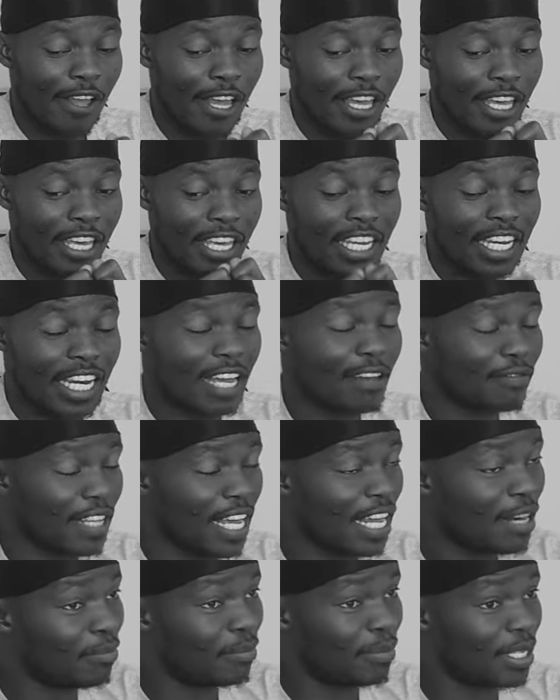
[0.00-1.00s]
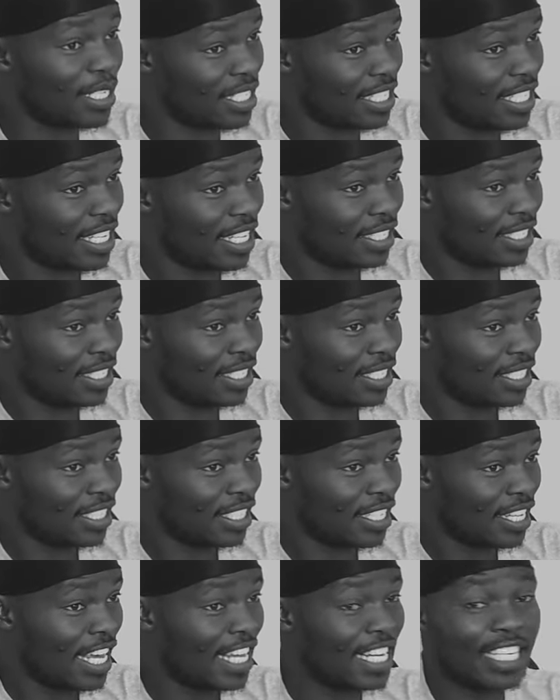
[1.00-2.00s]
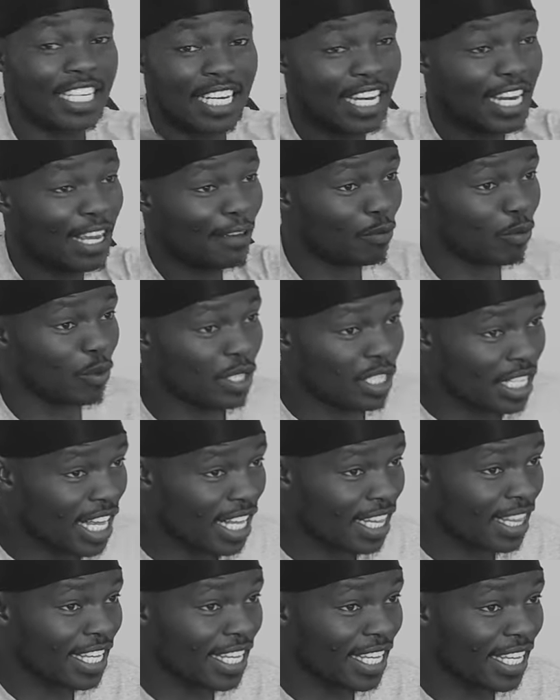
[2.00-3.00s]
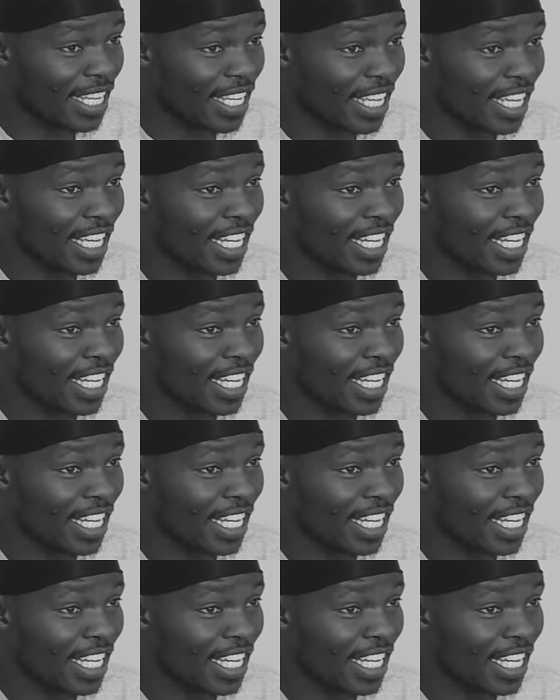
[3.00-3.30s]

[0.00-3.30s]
he left that business and he left with nothing.